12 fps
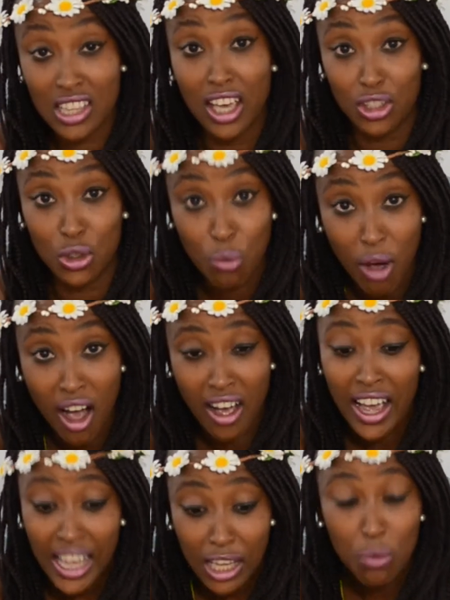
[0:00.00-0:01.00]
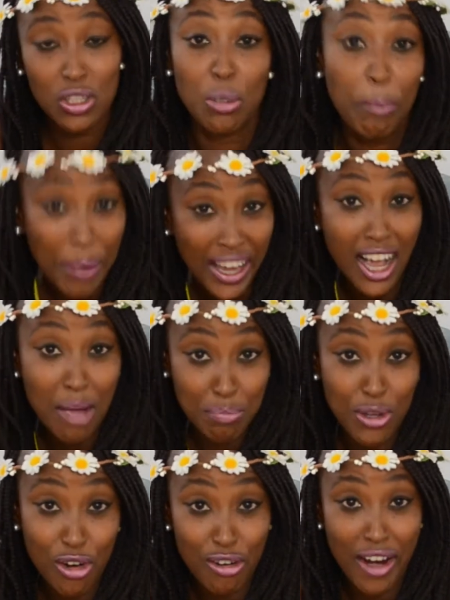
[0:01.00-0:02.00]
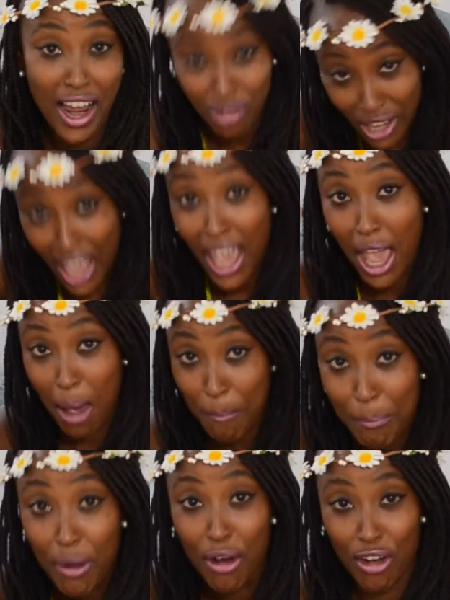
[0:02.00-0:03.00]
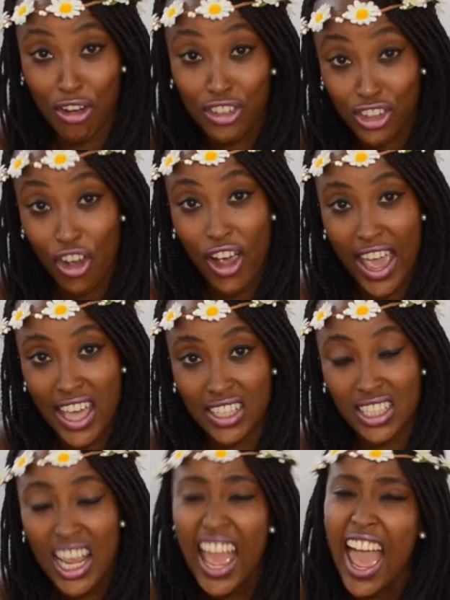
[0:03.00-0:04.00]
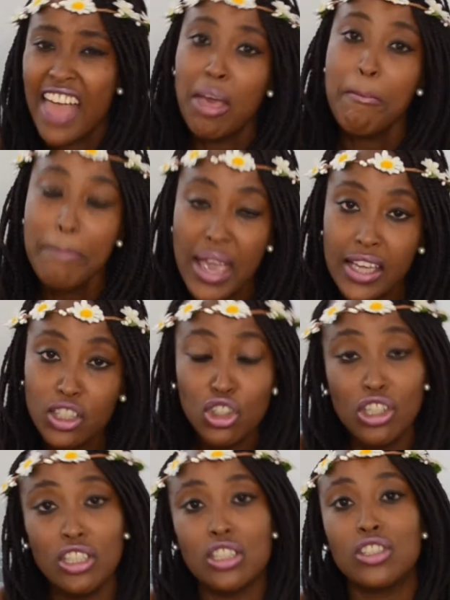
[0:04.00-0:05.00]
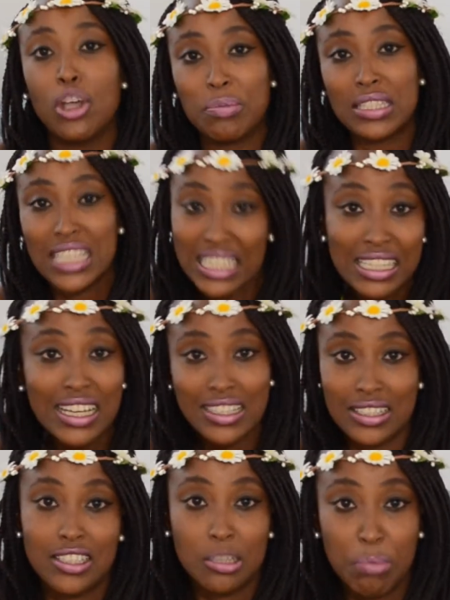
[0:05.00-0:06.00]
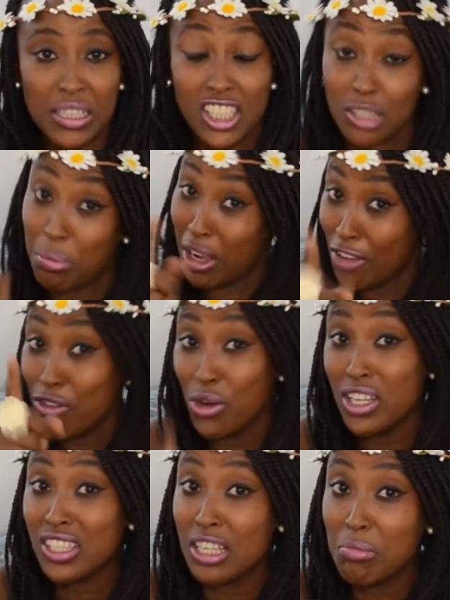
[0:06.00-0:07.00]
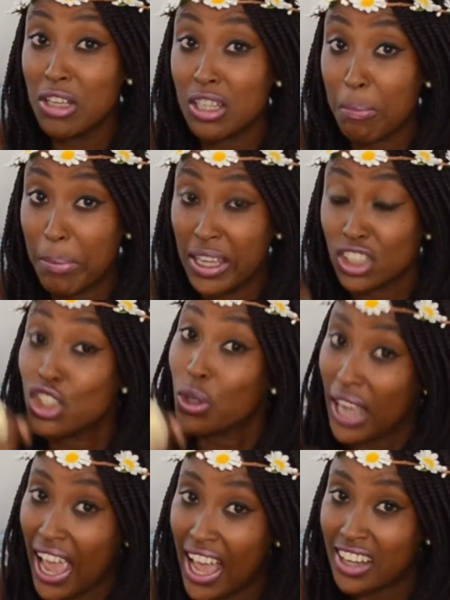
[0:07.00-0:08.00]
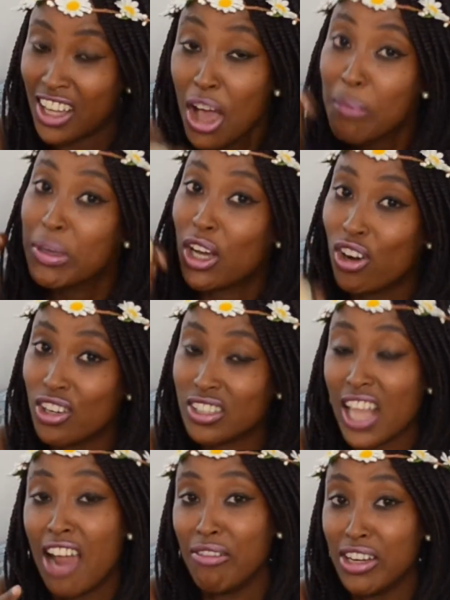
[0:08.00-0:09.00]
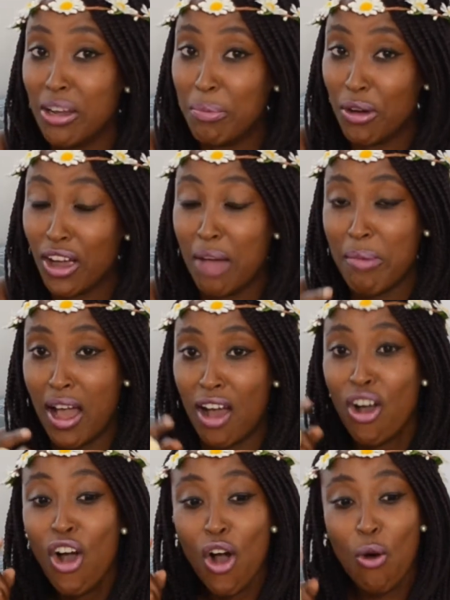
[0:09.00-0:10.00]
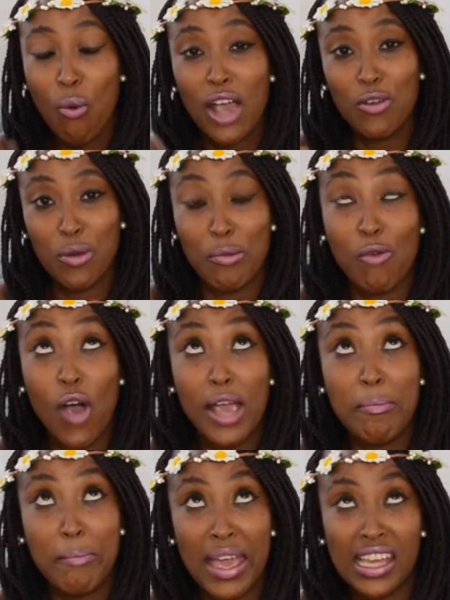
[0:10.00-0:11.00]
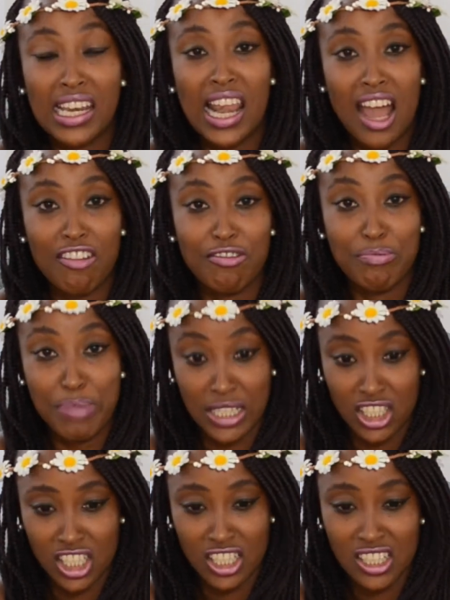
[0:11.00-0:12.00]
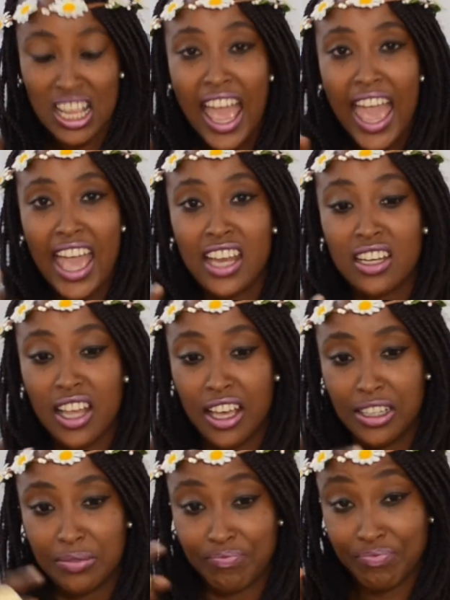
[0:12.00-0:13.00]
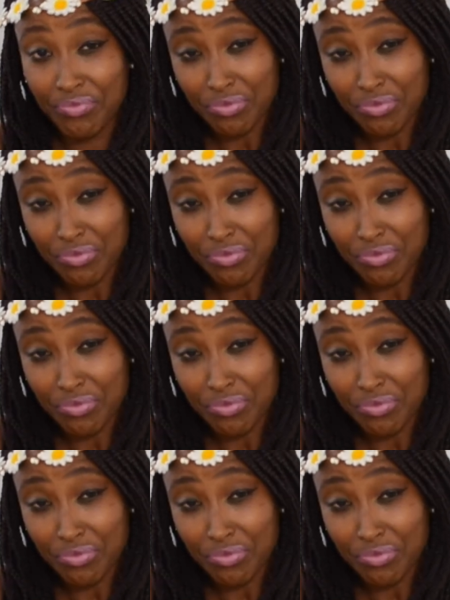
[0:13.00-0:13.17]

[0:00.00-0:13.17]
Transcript: that you are. He wants to pick up your crown and put it on your head. And then men, you need to stop seeing us as bitches. But if you want to see me as a bitch, you can, because I read a book about why men love bitches, and